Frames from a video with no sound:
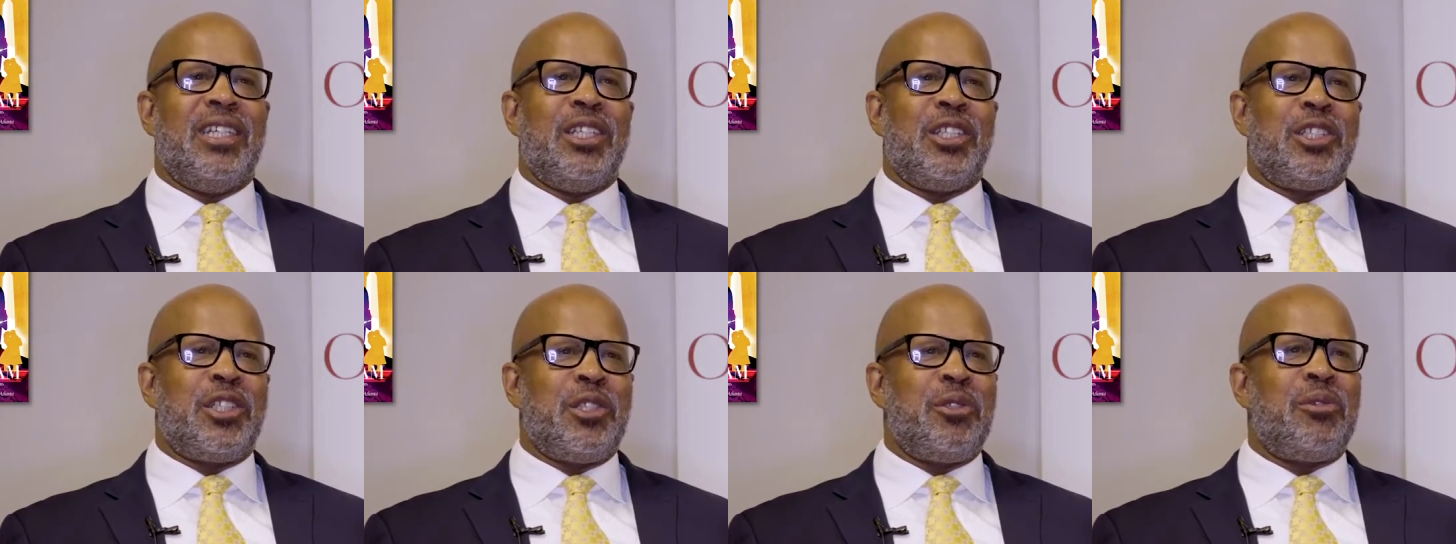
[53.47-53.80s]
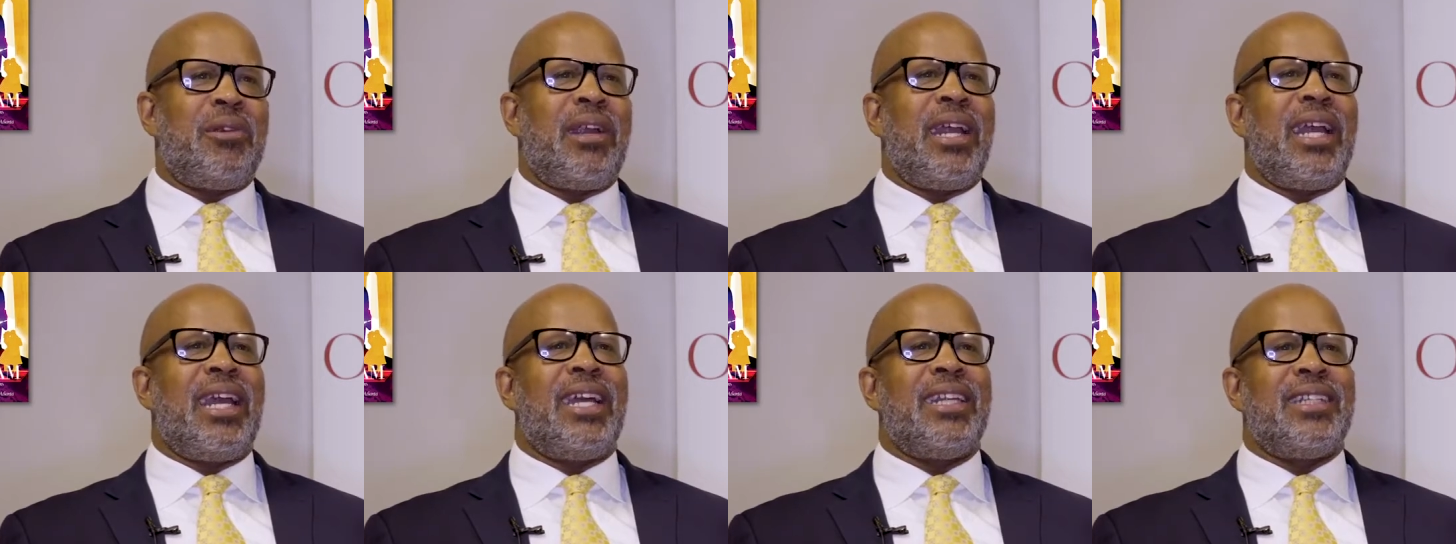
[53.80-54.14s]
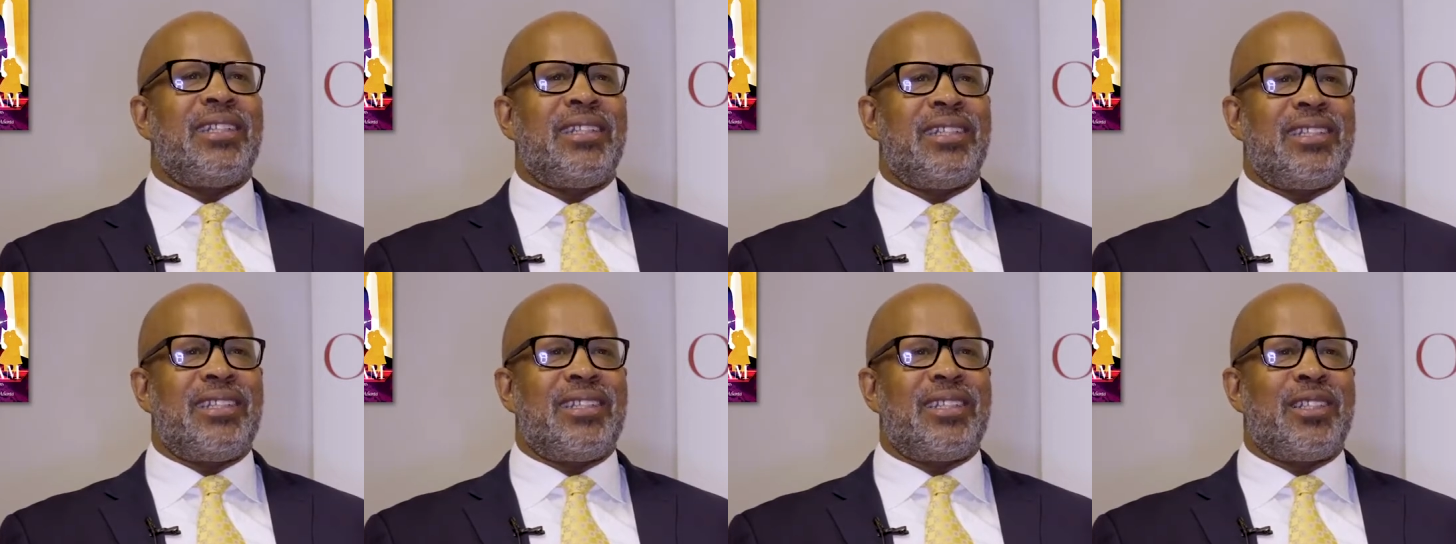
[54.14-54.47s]
she
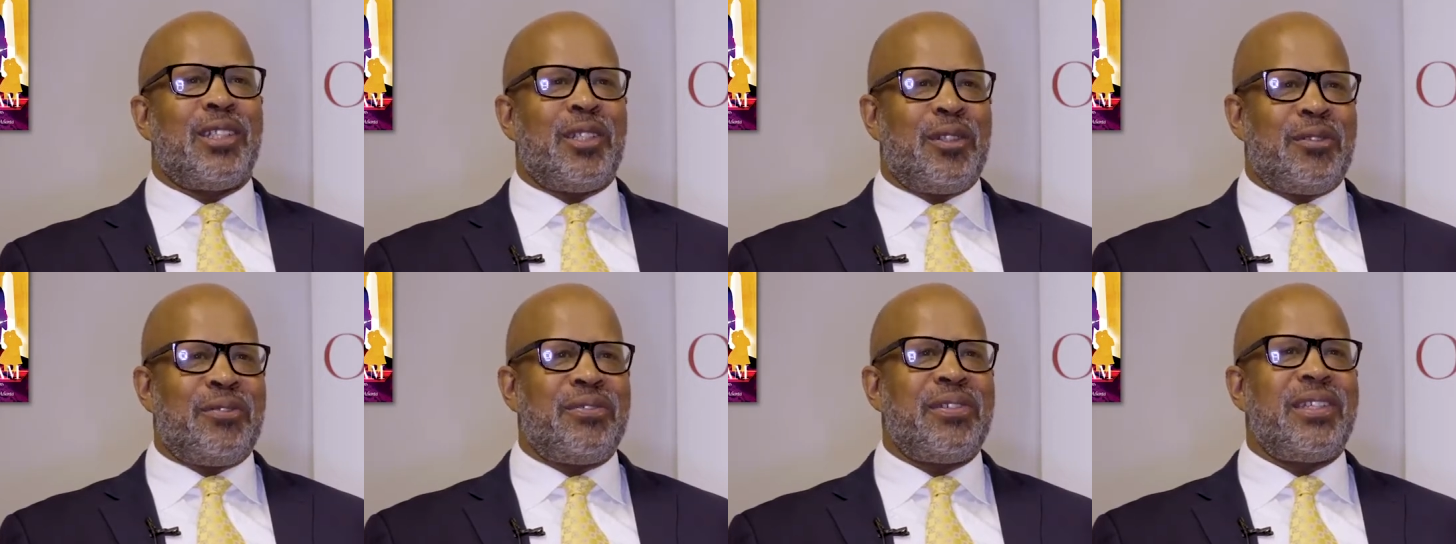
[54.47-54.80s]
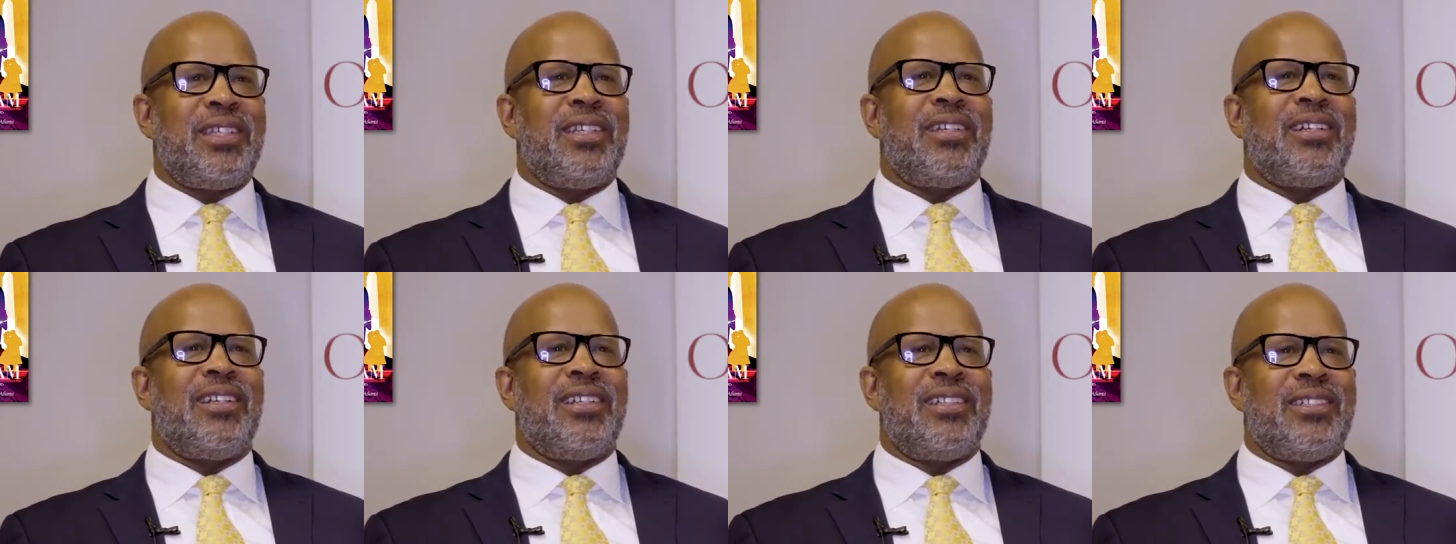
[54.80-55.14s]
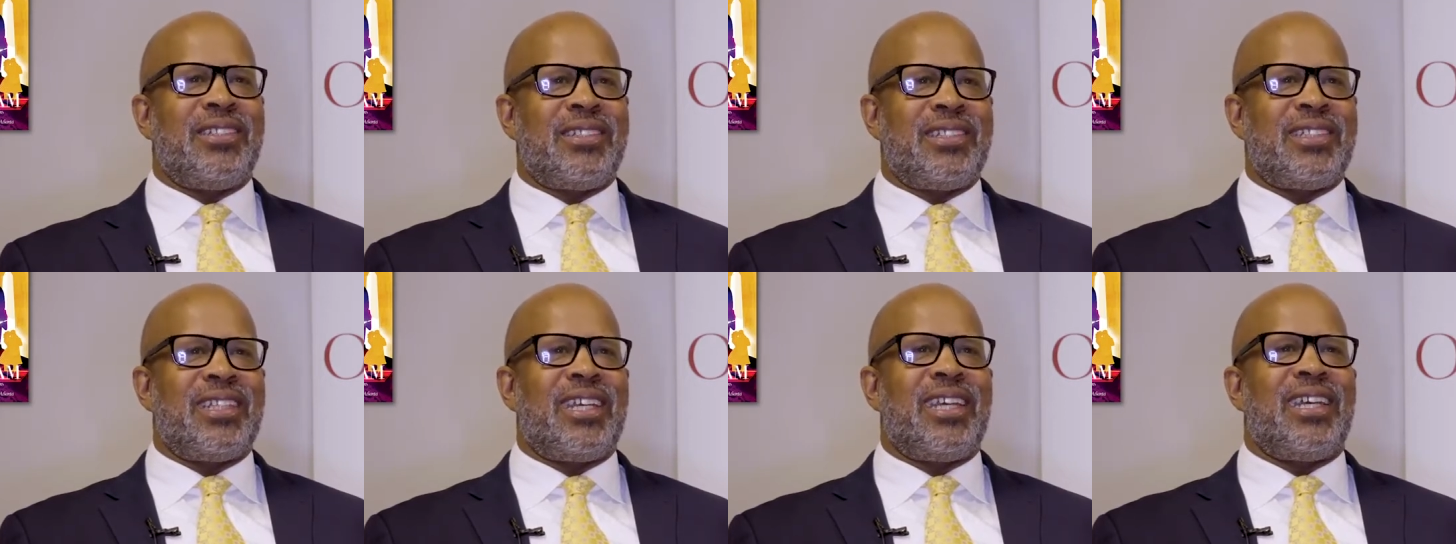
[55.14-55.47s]
ran to the field
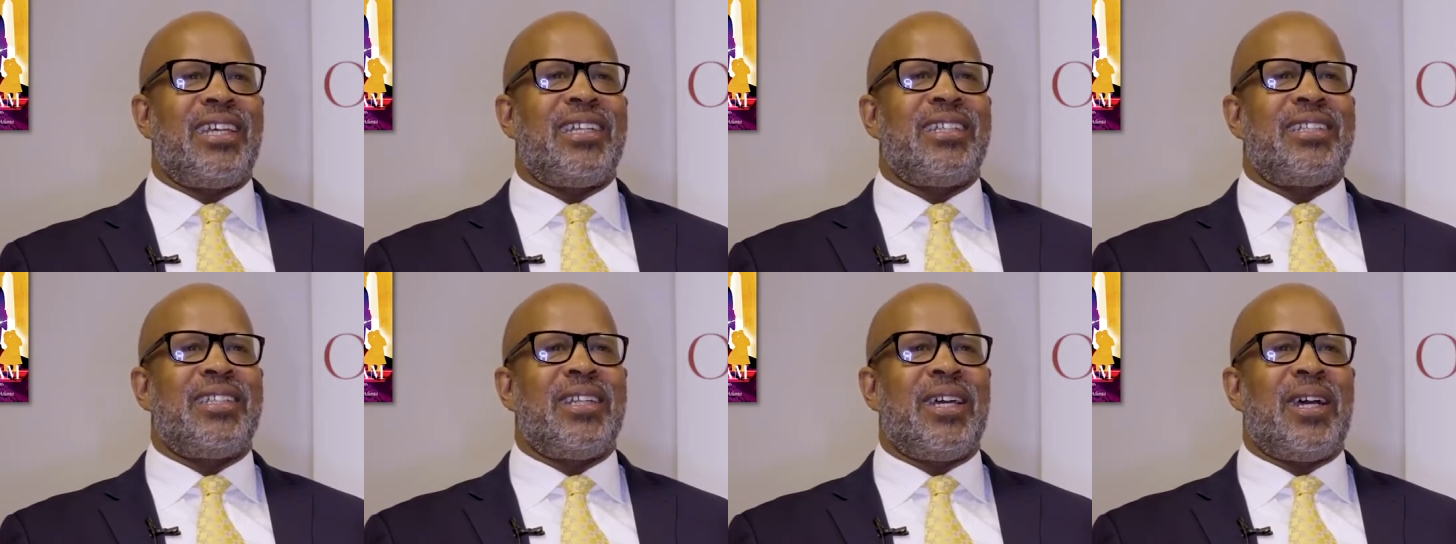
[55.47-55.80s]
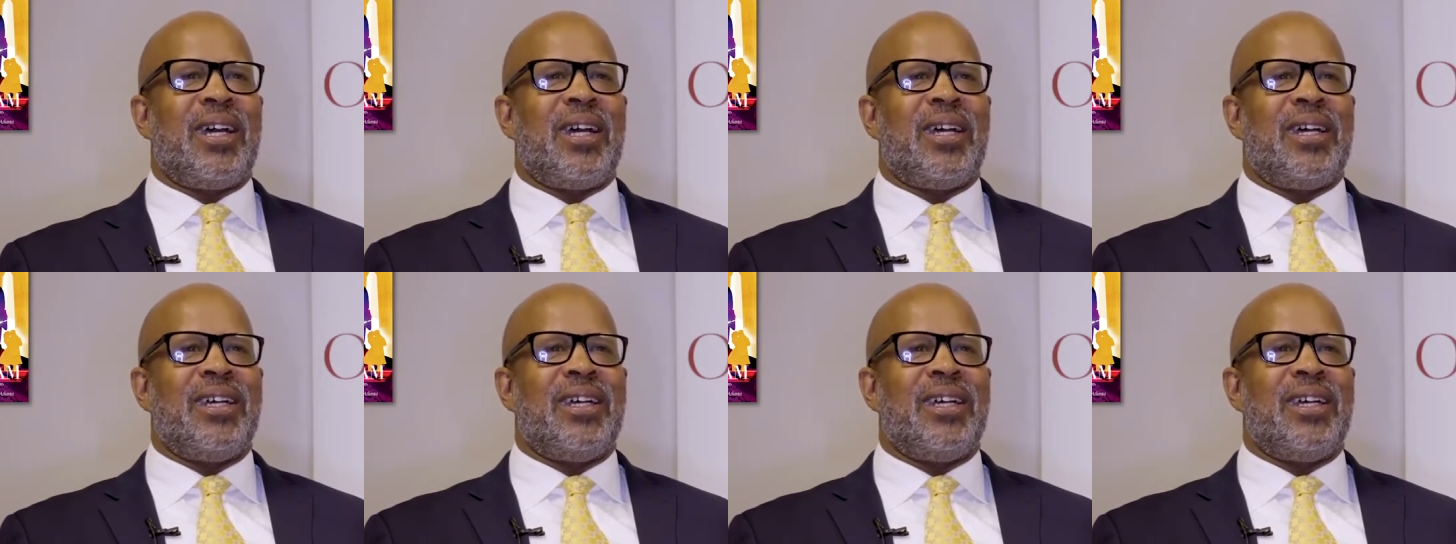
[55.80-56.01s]
and said,